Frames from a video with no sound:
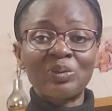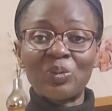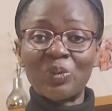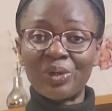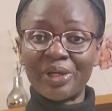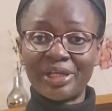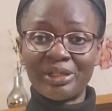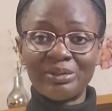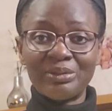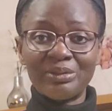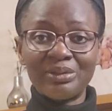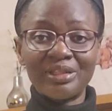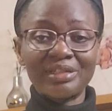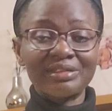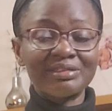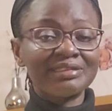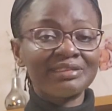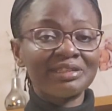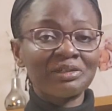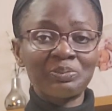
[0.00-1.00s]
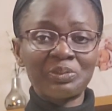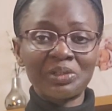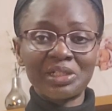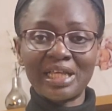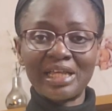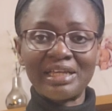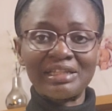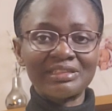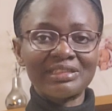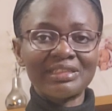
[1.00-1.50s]
Well, the simple
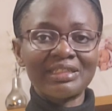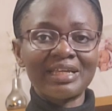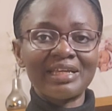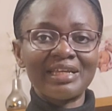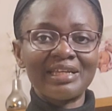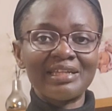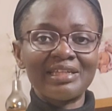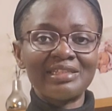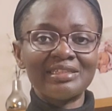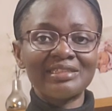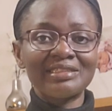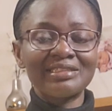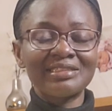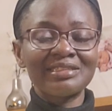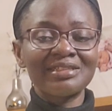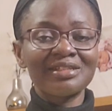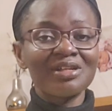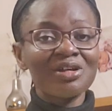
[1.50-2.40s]
answer is